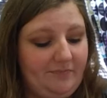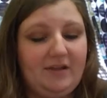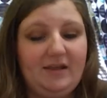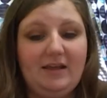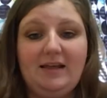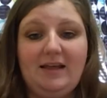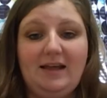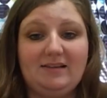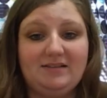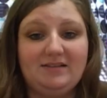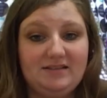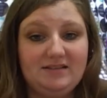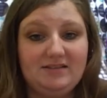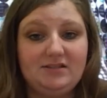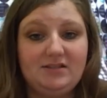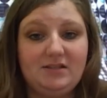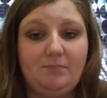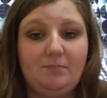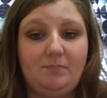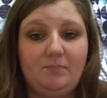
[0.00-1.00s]
And since
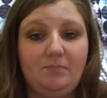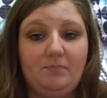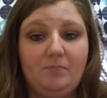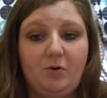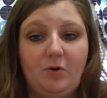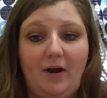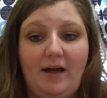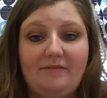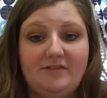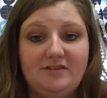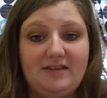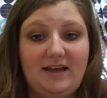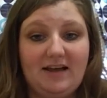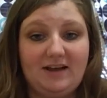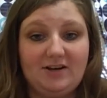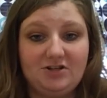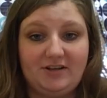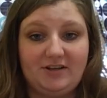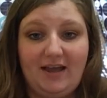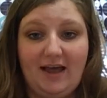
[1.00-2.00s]
the graph is
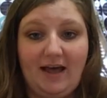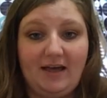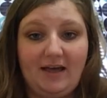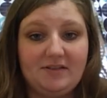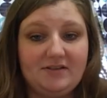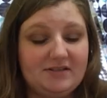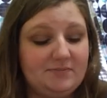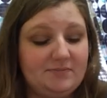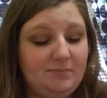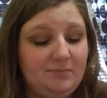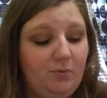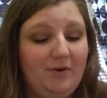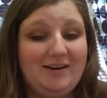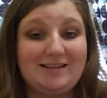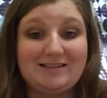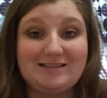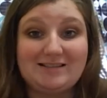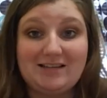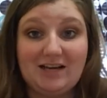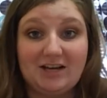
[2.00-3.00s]
actually at this point,
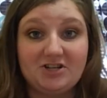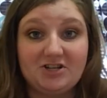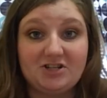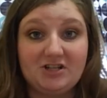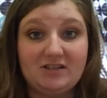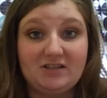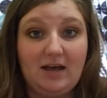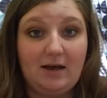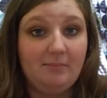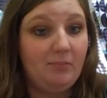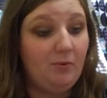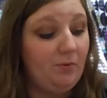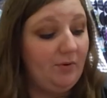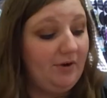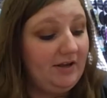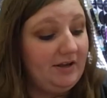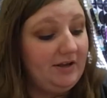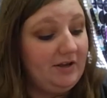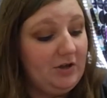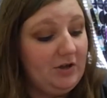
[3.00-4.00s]
it's touching that
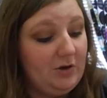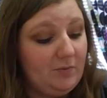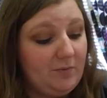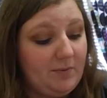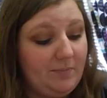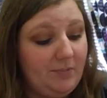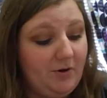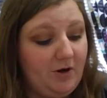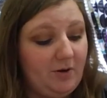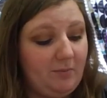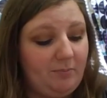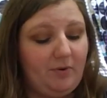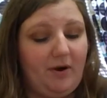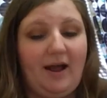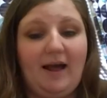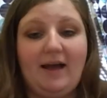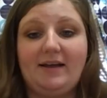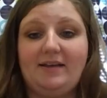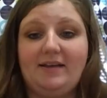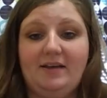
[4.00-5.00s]
point, we put a
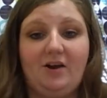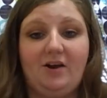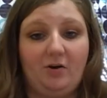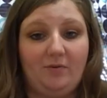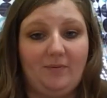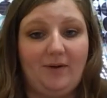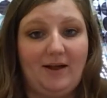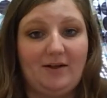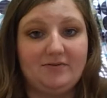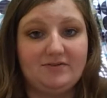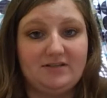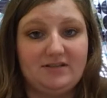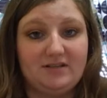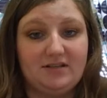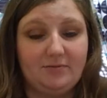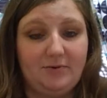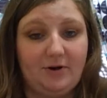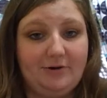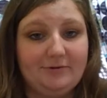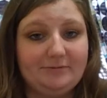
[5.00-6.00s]
bracket around
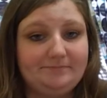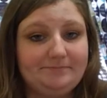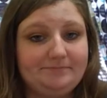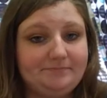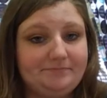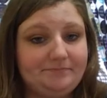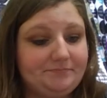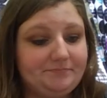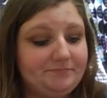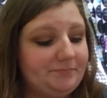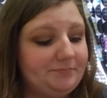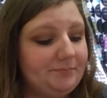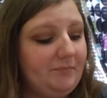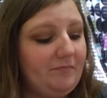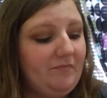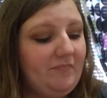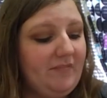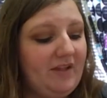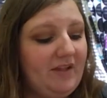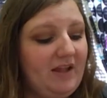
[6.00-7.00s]
0.
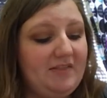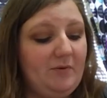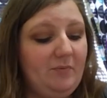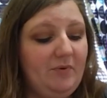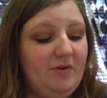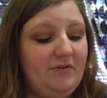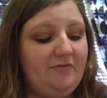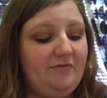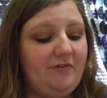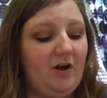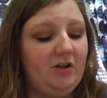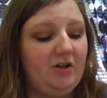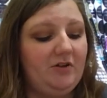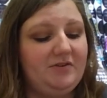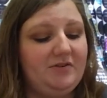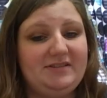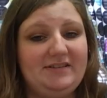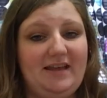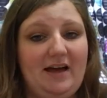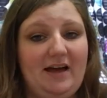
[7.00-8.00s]
And then we follow to
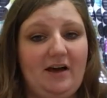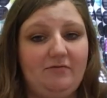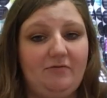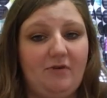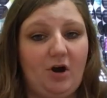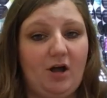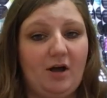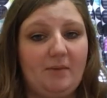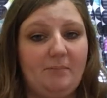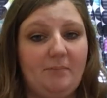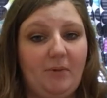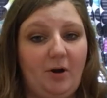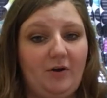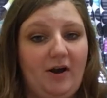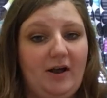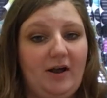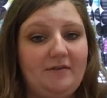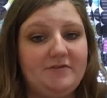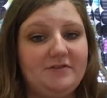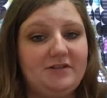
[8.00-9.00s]
see how far up our
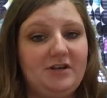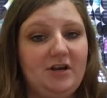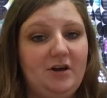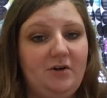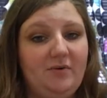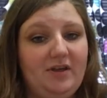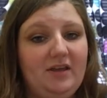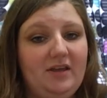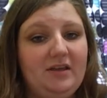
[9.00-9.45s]
graph is going.